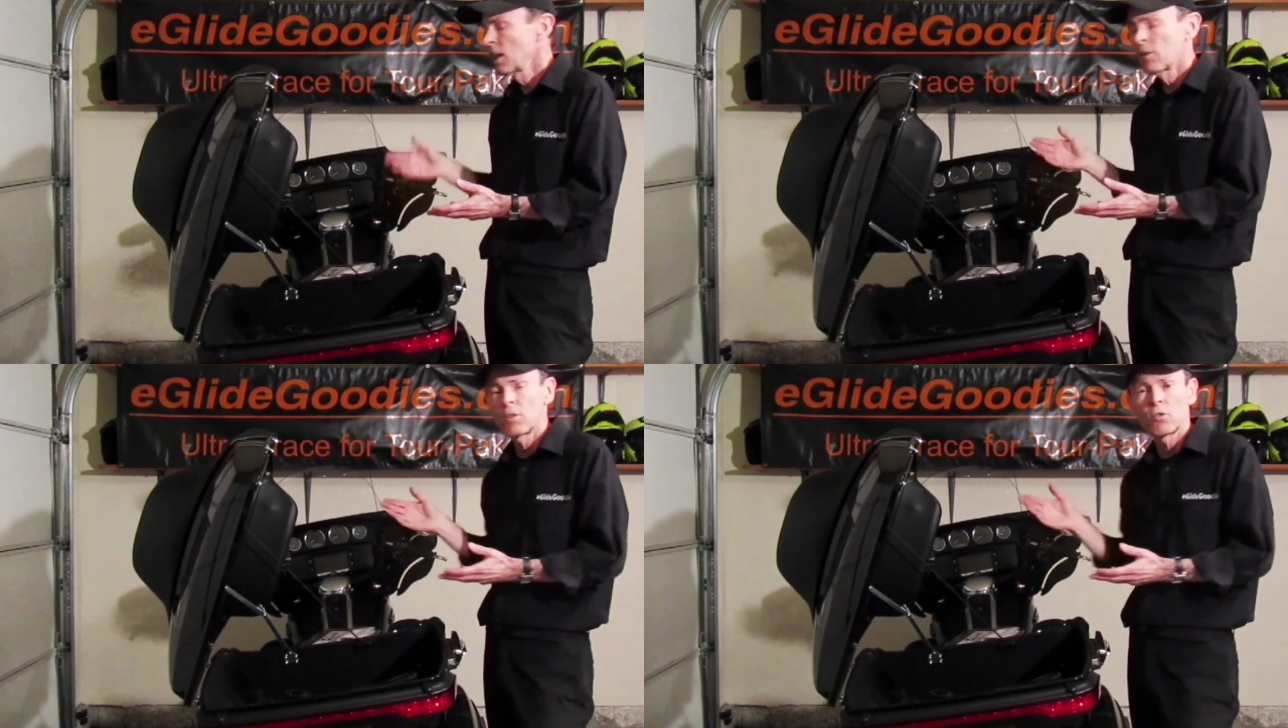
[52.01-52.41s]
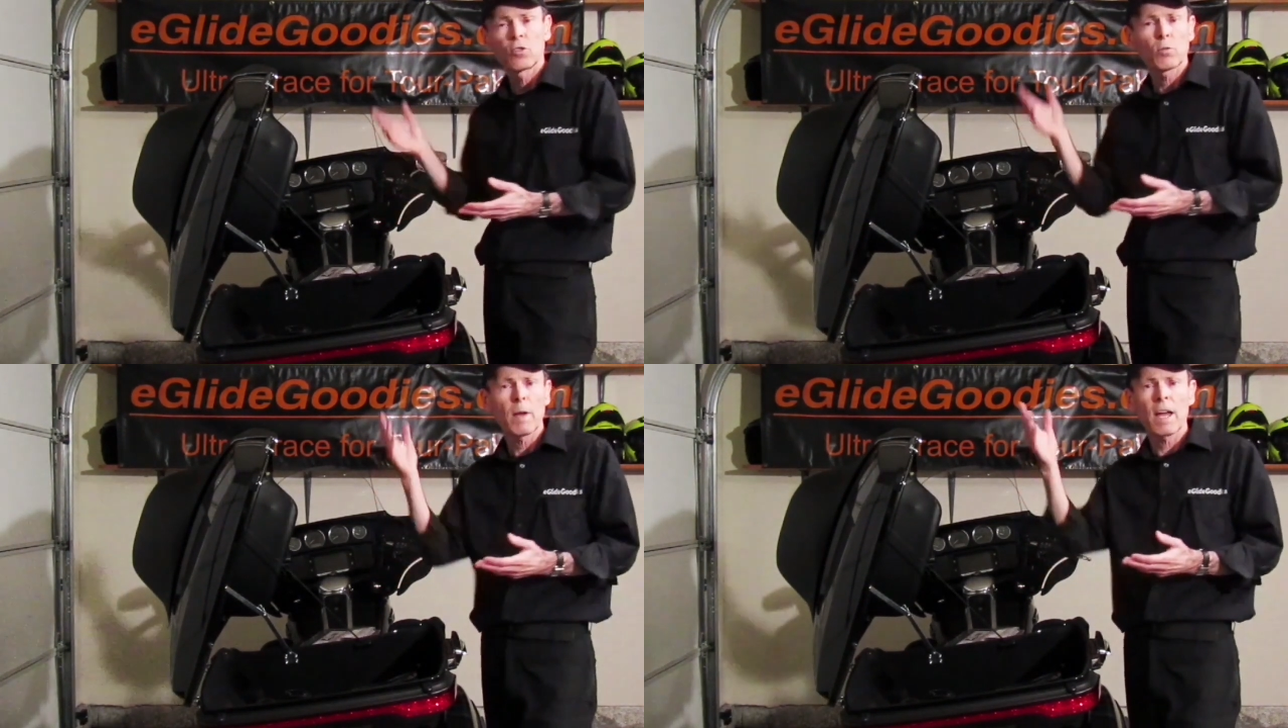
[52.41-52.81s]
If you and
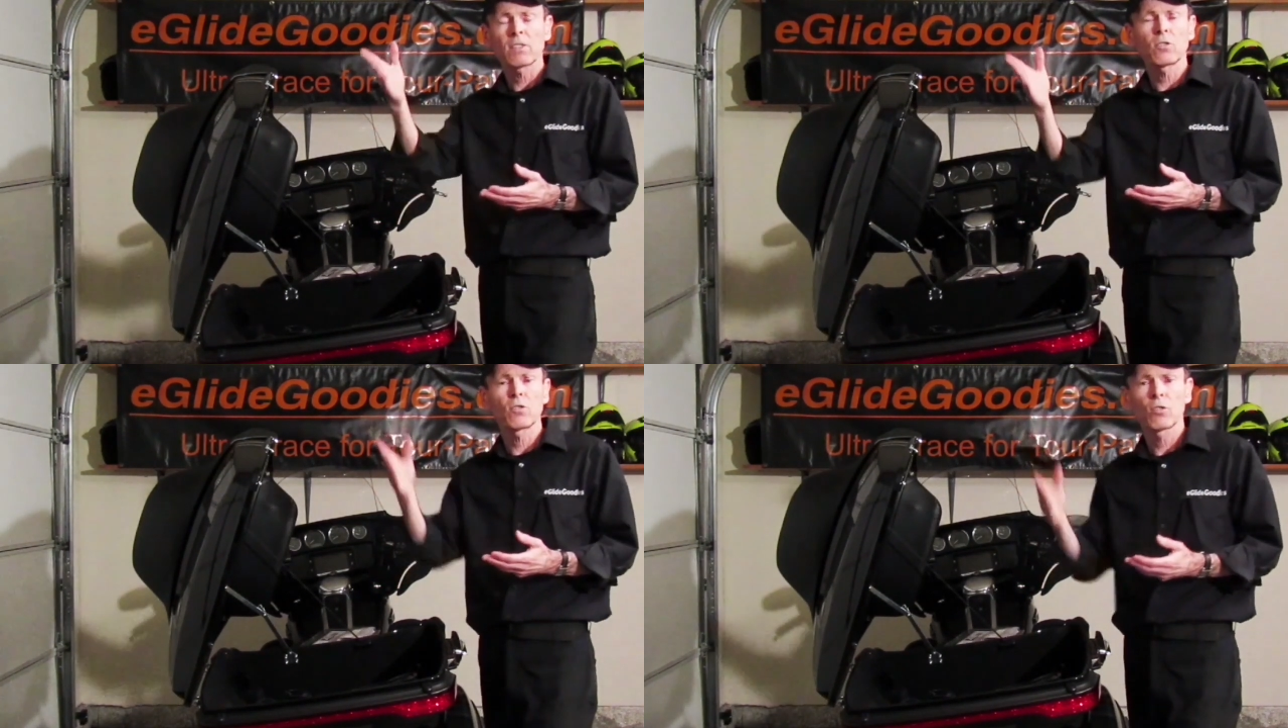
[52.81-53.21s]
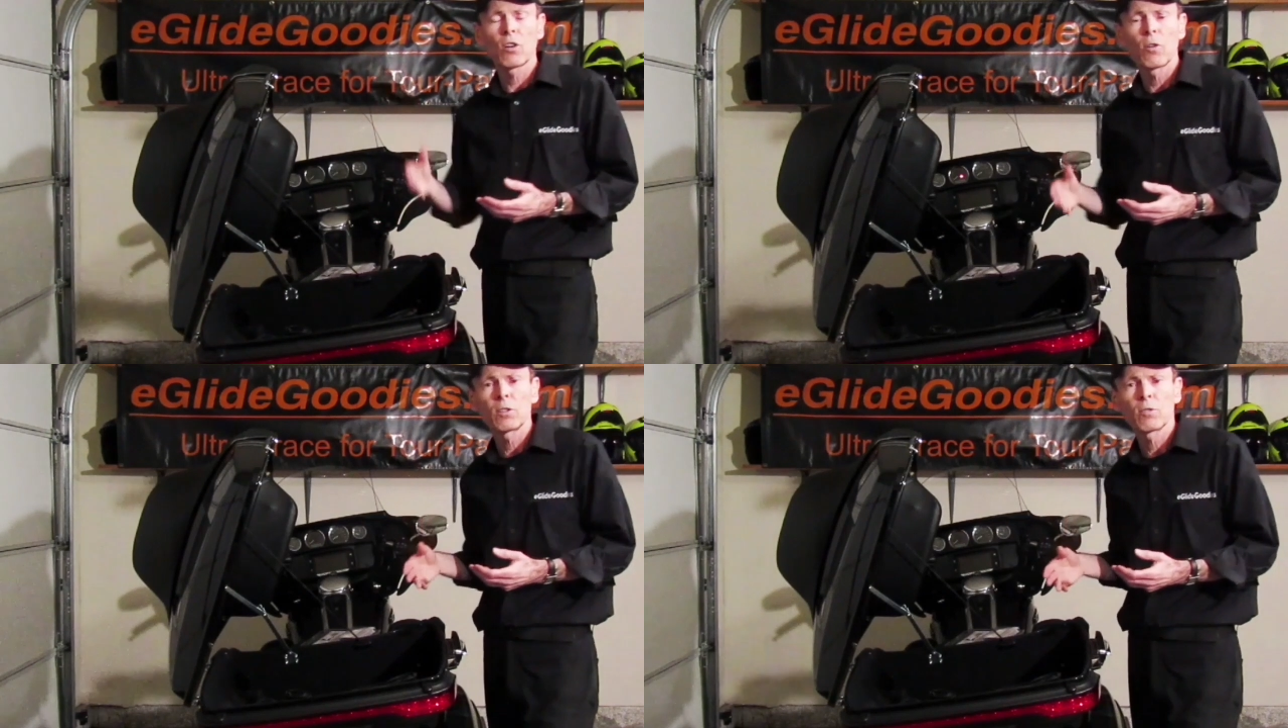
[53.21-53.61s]
your passenger
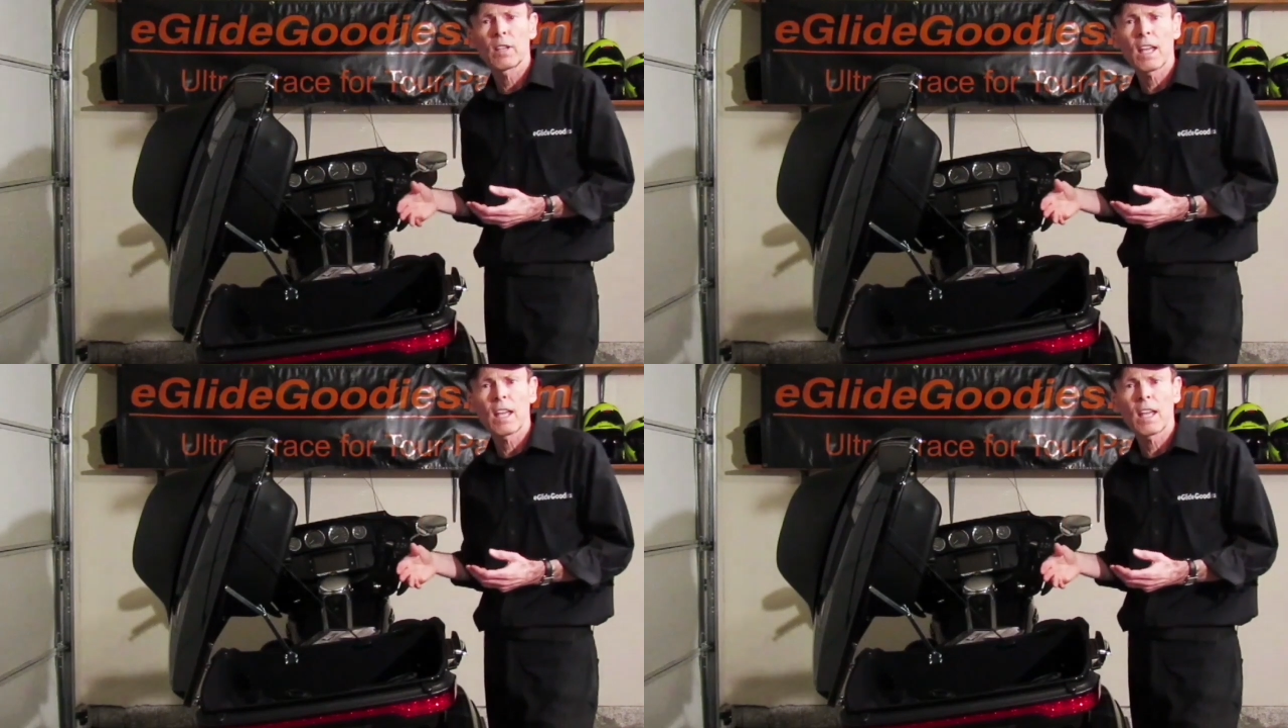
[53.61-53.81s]
go into a